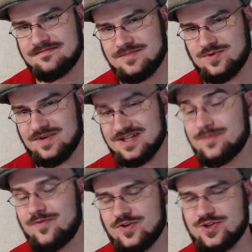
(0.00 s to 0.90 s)
a
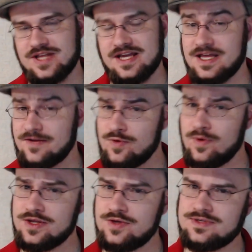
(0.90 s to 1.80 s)
subversion like that, if you
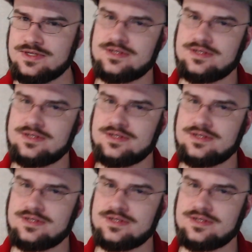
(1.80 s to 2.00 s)
want to use it